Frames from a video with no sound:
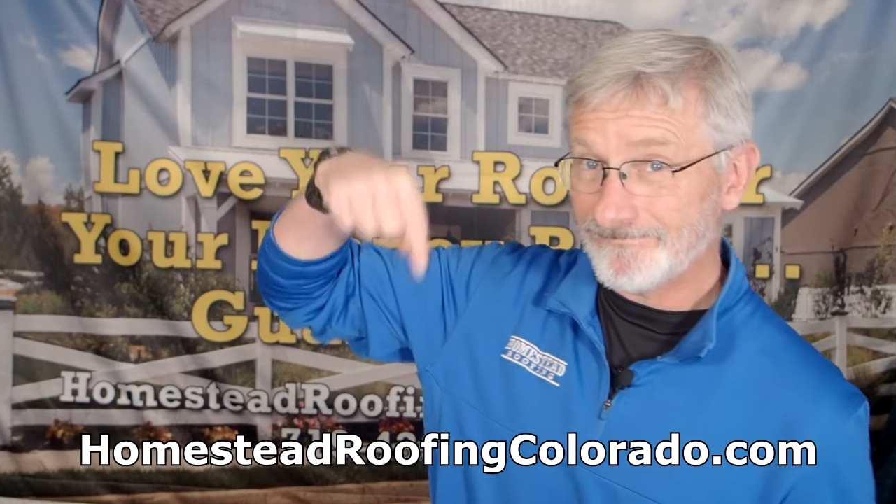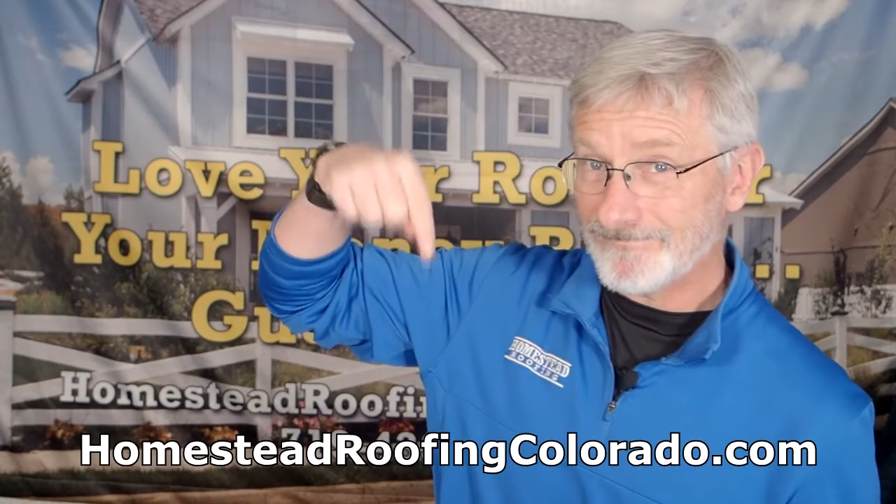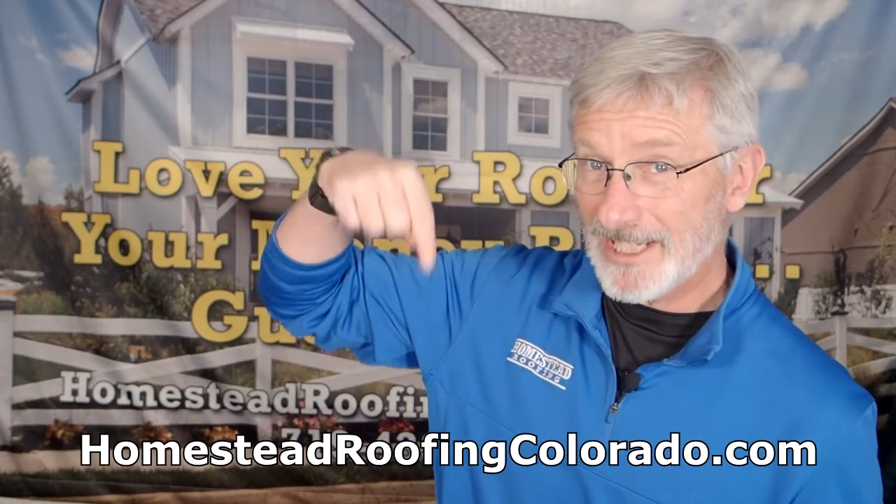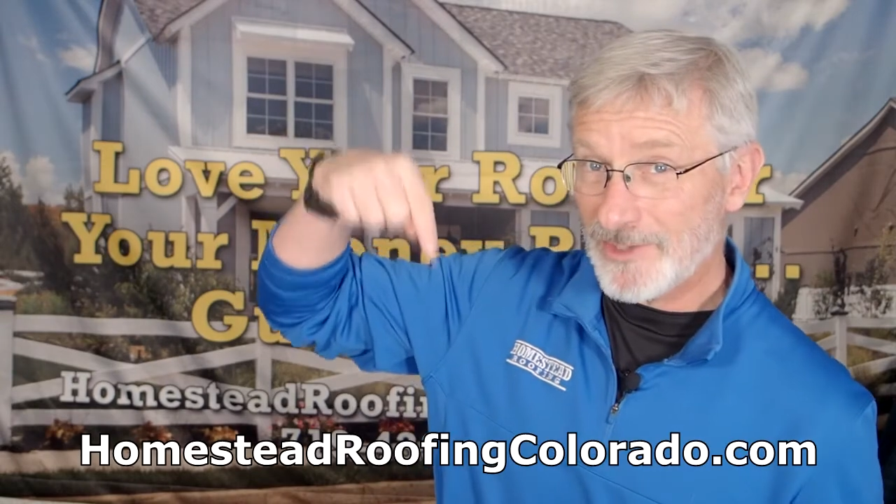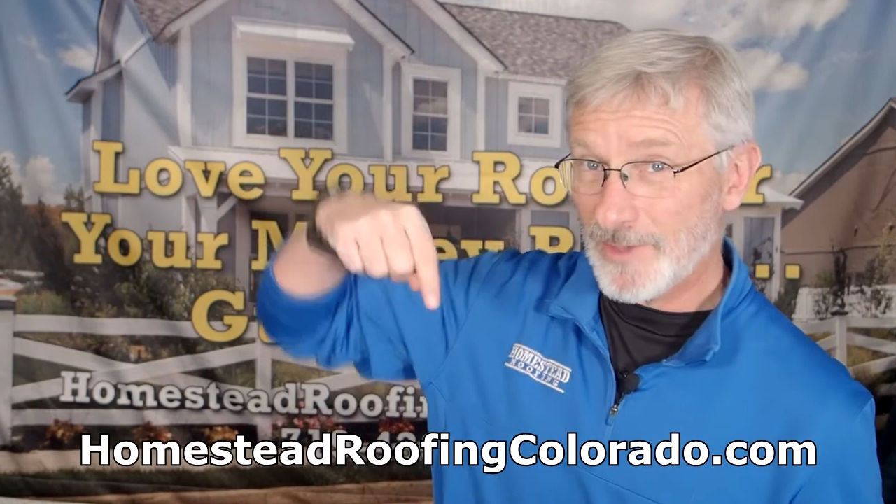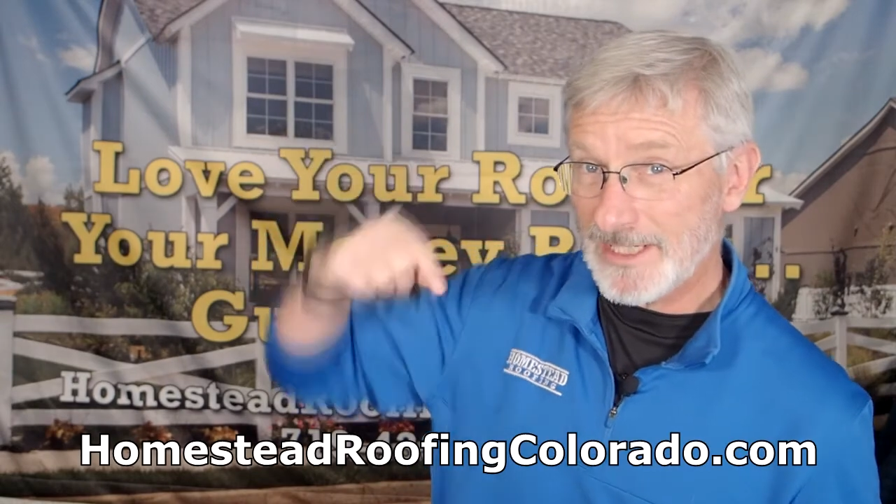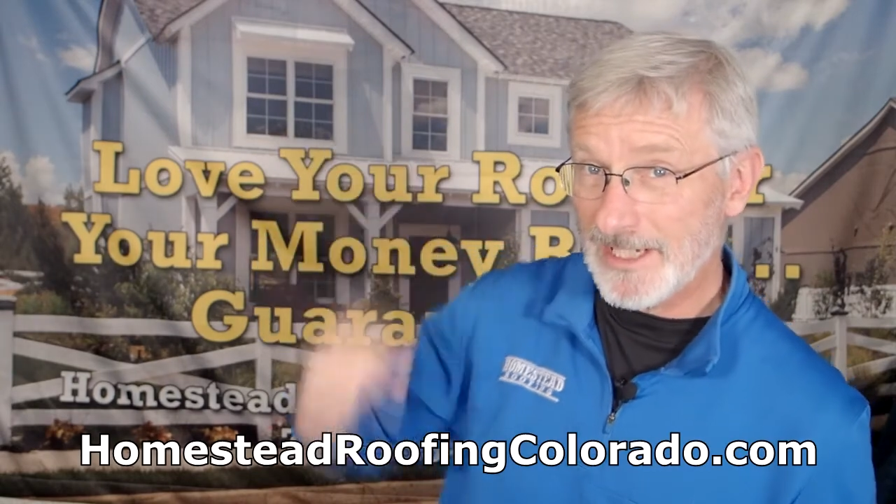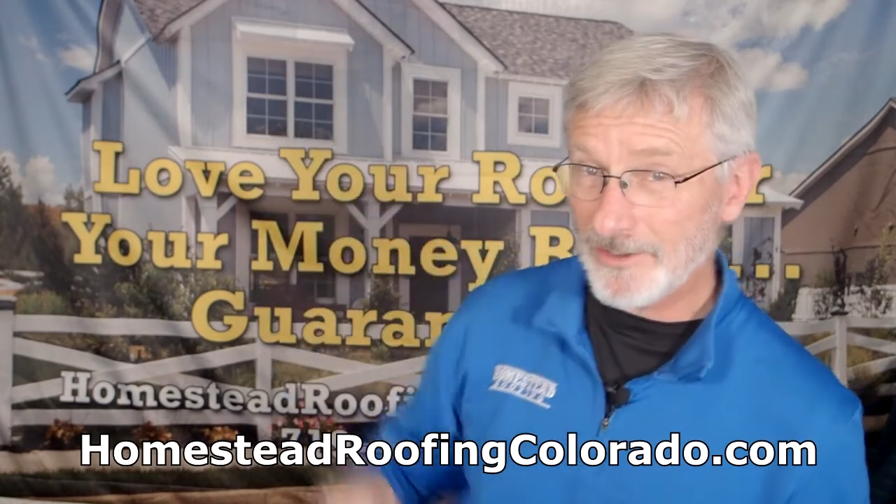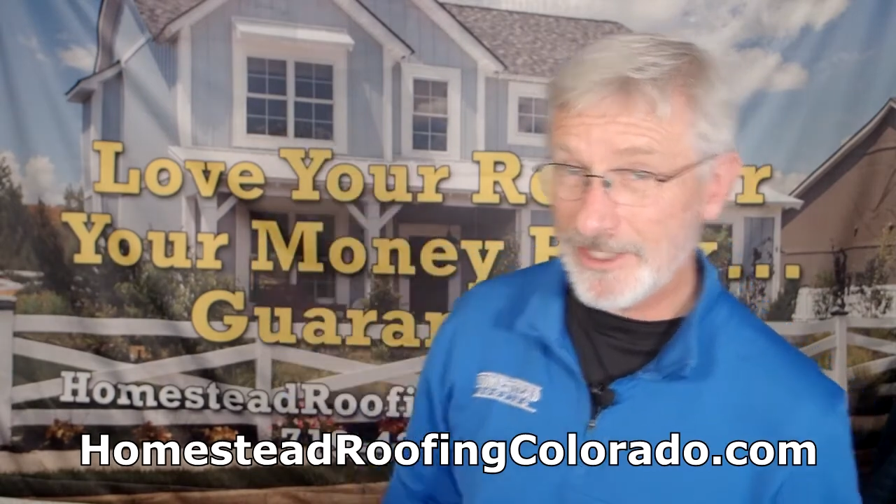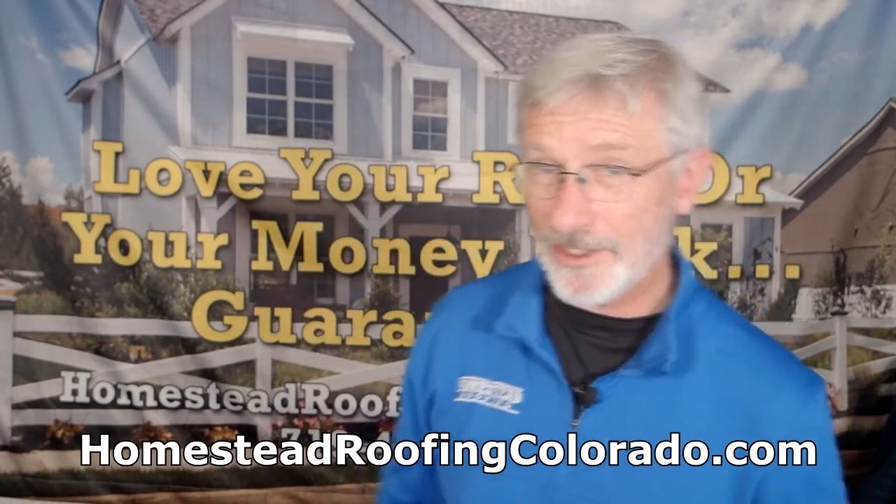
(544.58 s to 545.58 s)
That's right
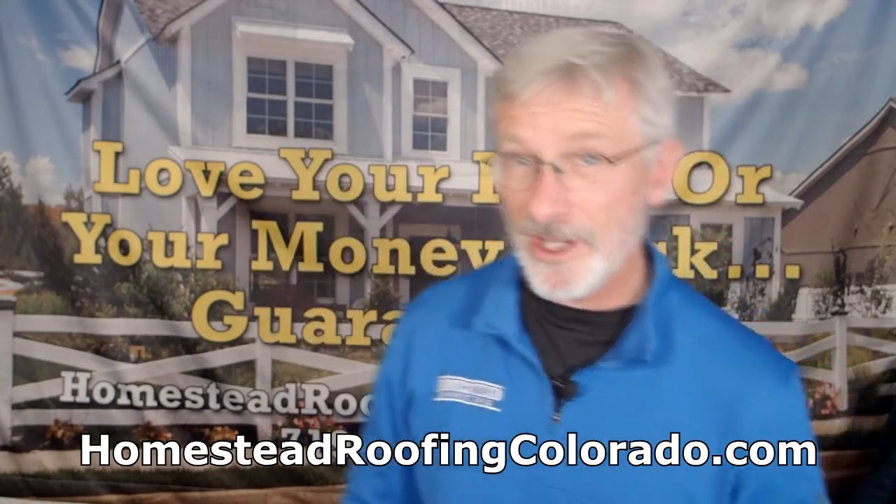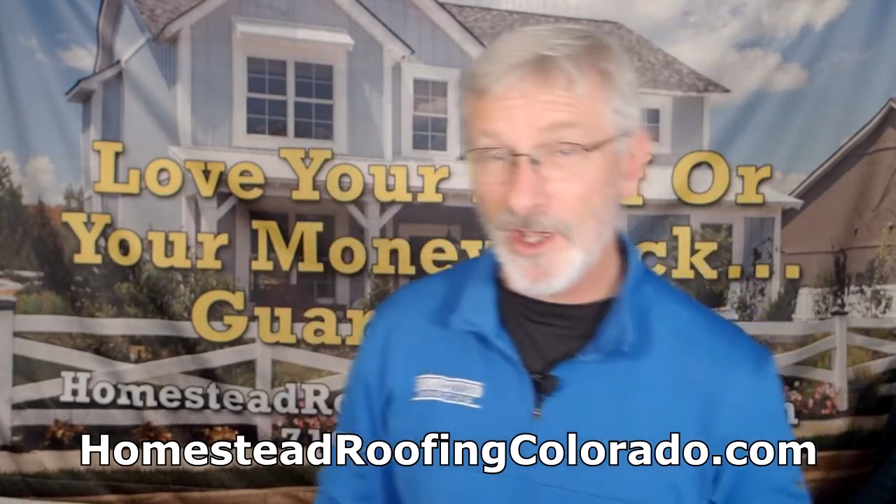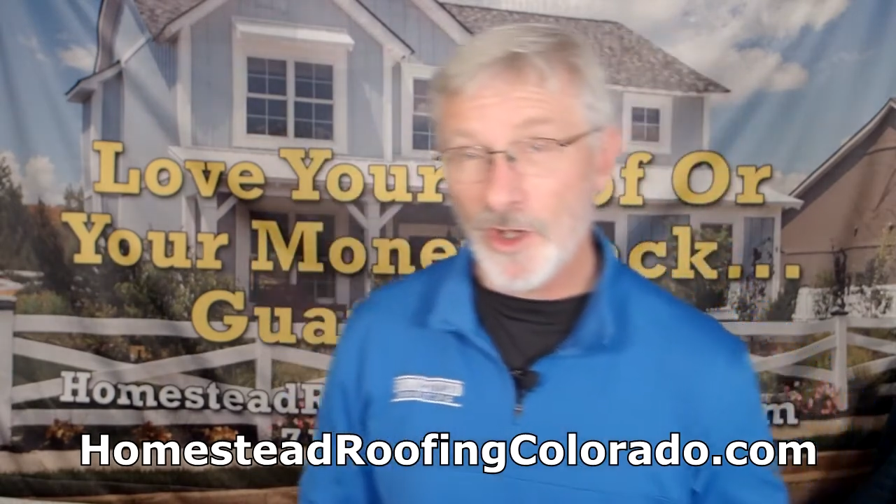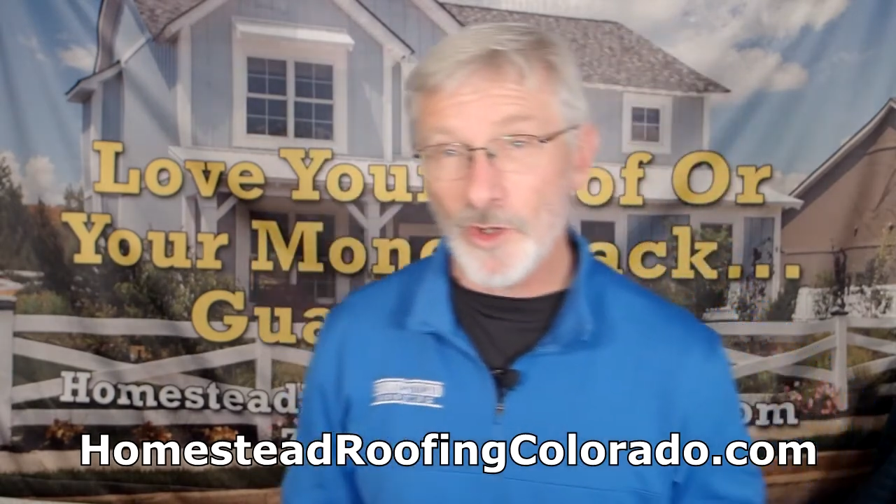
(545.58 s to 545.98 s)
down here,